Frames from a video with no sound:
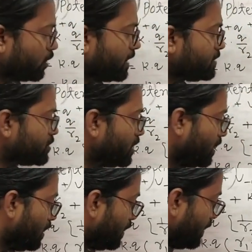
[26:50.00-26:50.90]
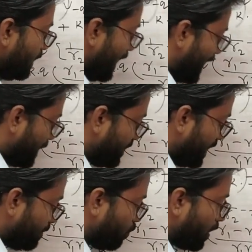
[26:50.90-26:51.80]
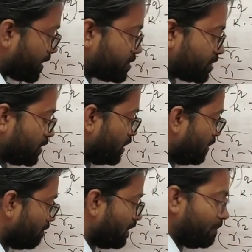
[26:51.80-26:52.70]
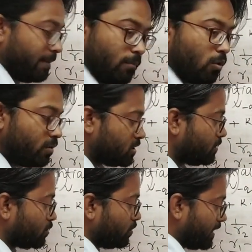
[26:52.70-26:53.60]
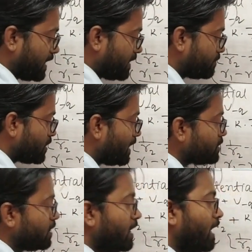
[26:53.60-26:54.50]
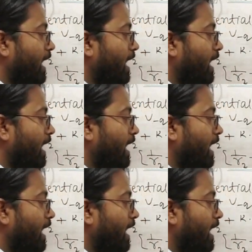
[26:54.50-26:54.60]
potential at that point will be more due to negative charge,